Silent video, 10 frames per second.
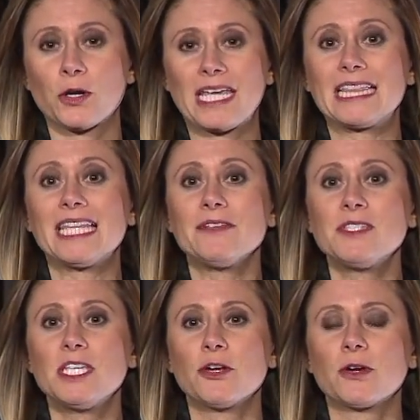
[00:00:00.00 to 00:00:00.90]
He
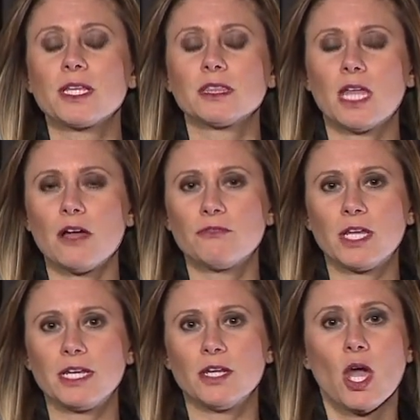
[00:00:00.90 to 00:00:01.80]
lives here in
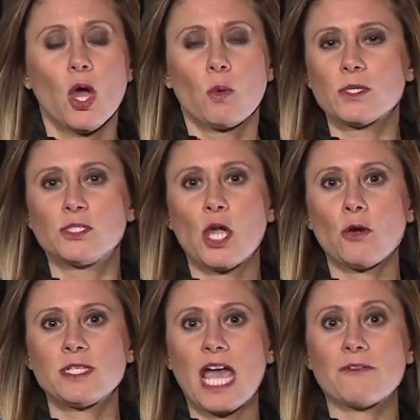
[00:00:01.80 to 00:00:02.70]
Loveland, was
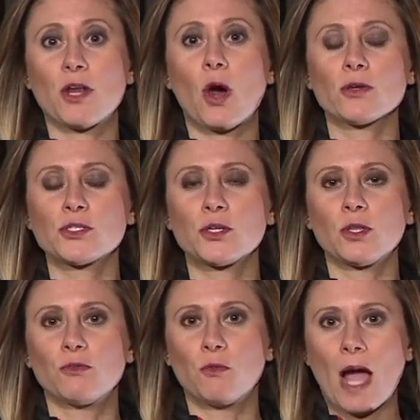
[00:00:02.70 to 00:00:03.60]
known to have an
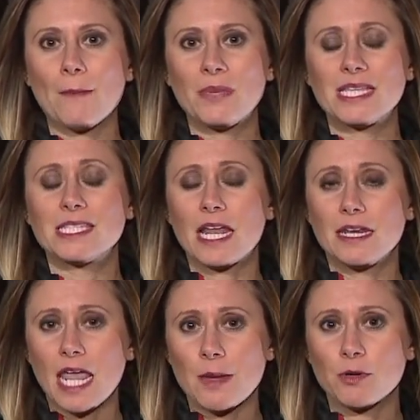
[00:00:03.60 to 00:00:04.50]
arsenal of weapons, and
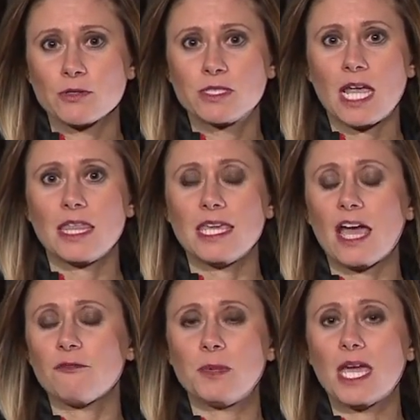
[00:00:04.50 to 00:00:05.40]
neighbors say the
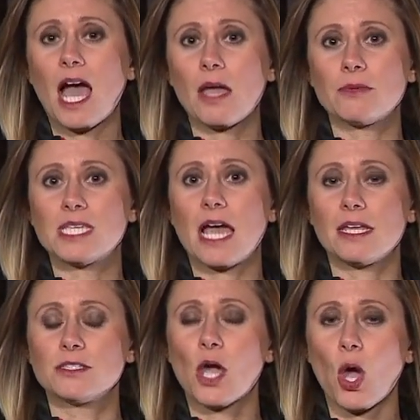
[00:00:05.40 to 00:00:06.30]
FBI was at
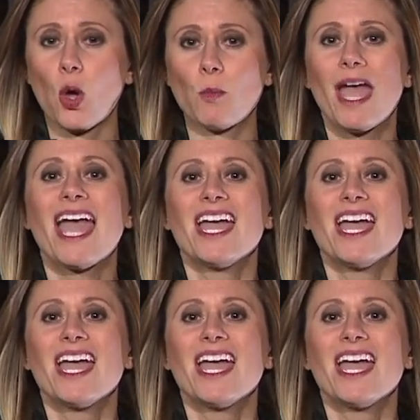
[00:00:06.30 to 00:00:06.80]
his home